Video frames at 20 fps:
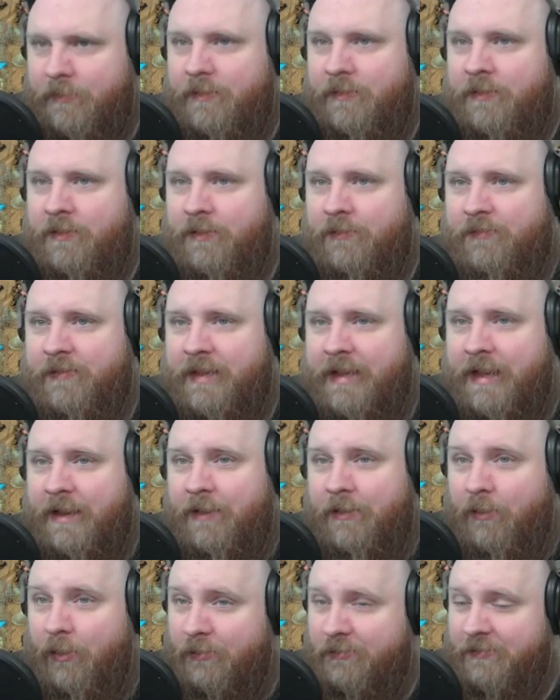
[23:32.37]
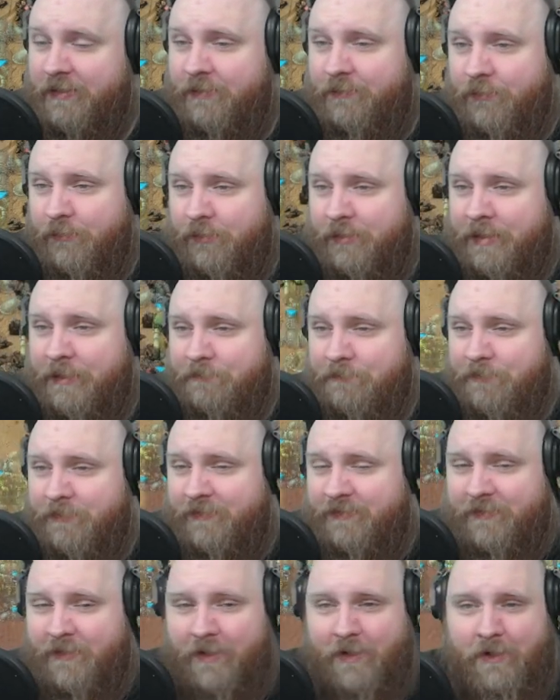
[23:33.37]
You over there also need 30.
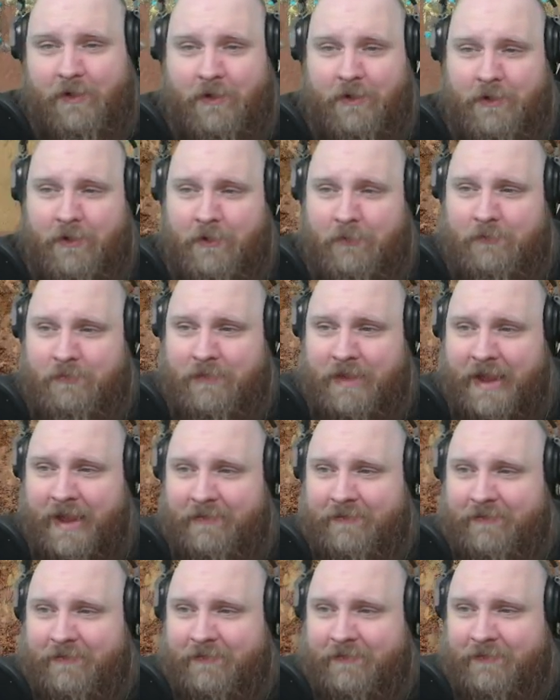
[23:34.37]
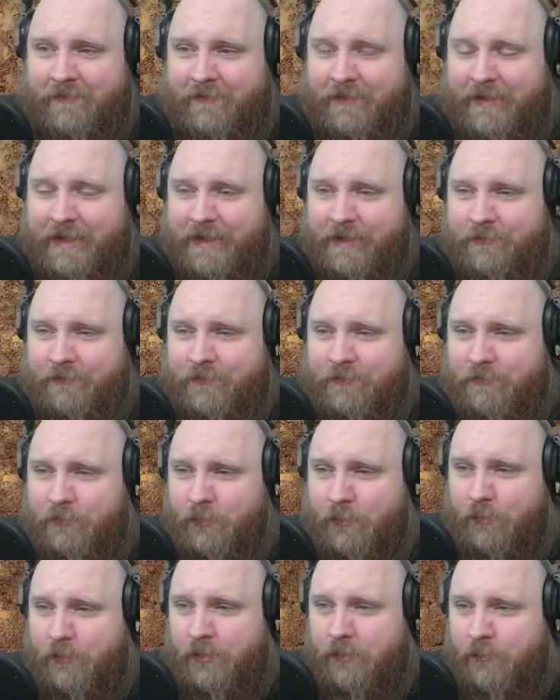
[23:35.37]
So that's even
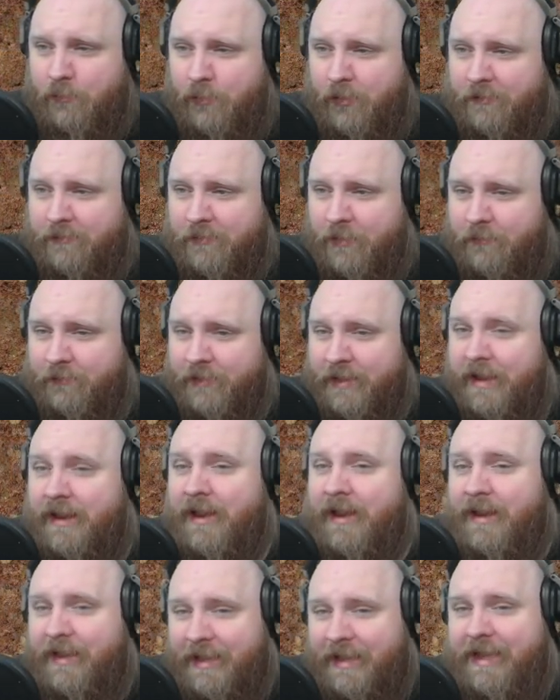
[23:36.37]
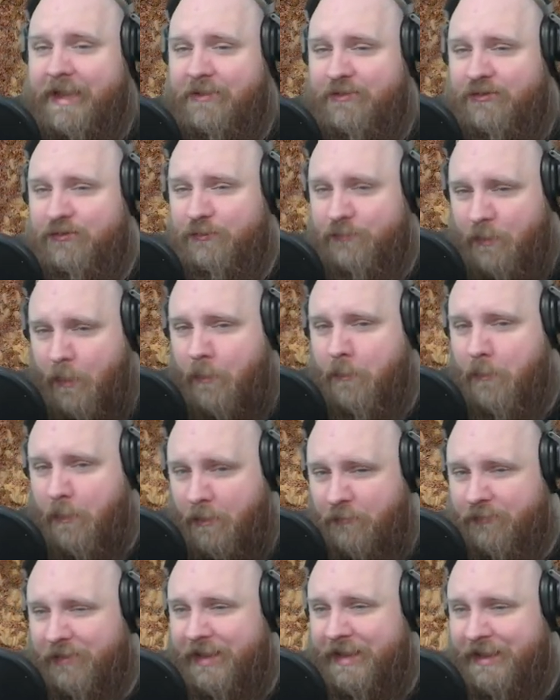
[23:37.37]
more water over here. Each row
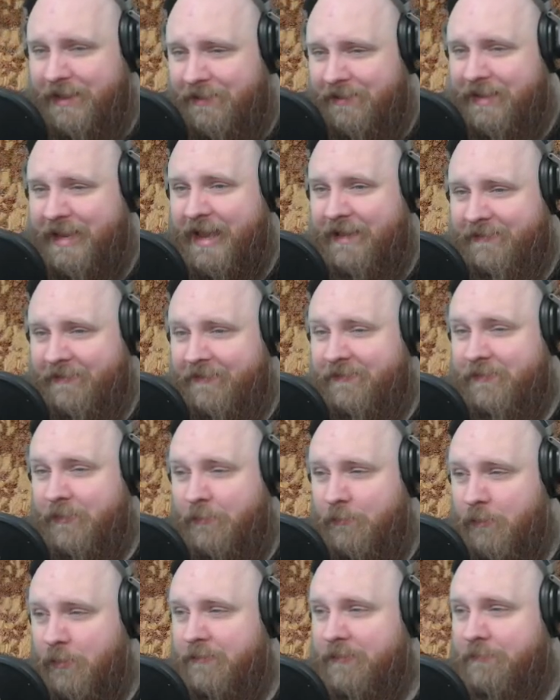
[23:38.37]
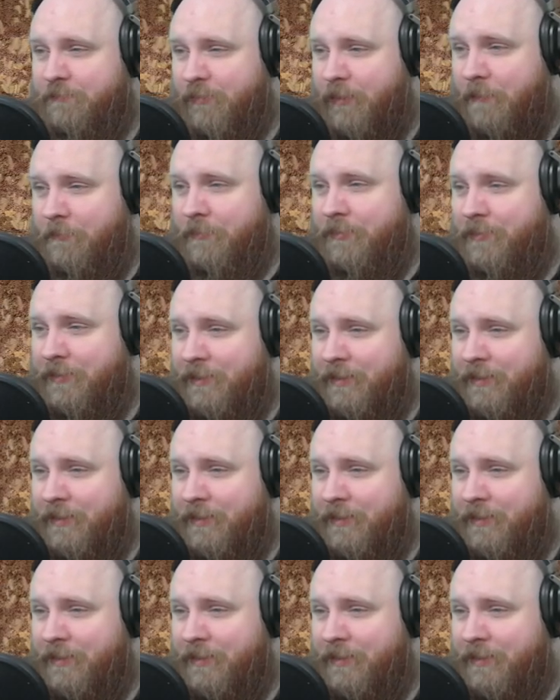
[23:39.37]
over here gets its own water pump.